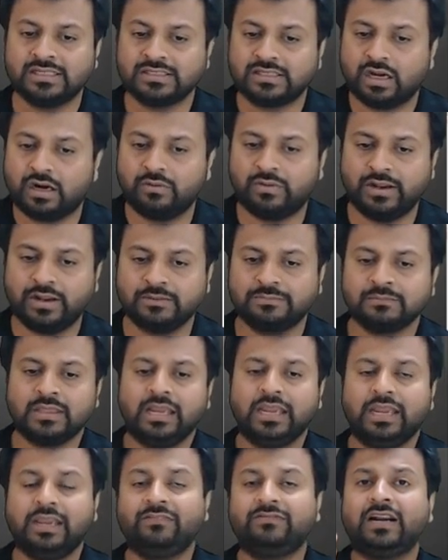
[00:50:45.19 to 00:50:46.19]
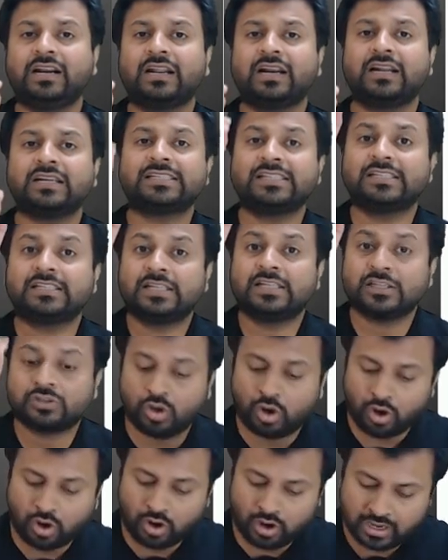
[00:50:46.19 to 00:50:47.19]
Third one, if the trust is
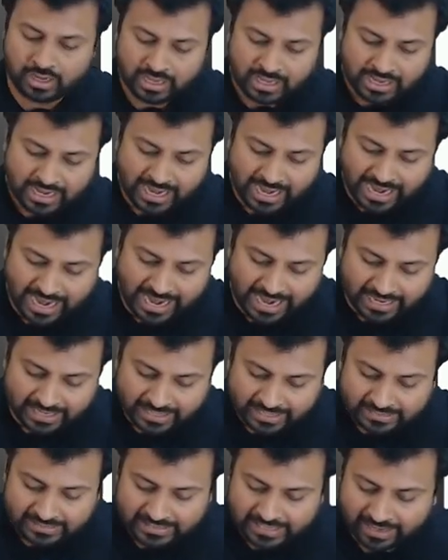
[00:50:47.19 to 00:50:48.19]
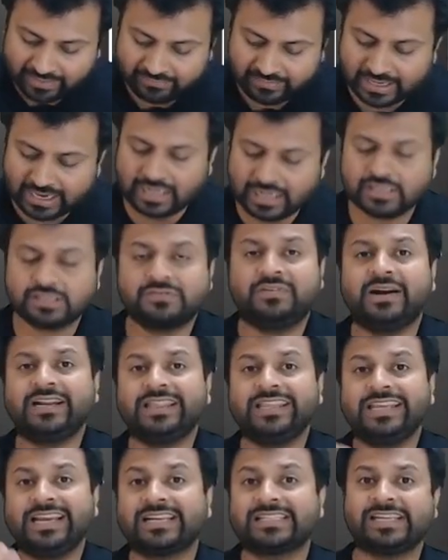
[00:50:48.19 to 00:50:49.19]
dissolved and they have
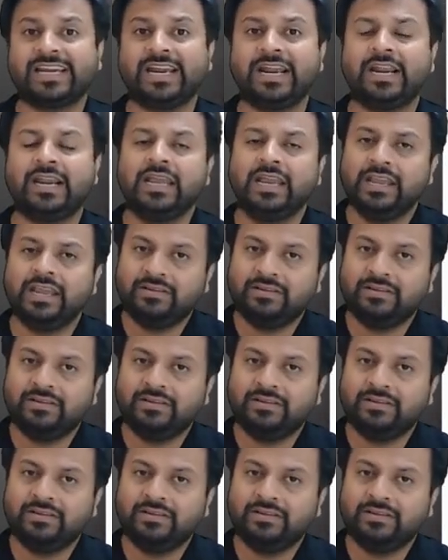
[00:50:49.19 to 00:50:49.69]
transferred the asset,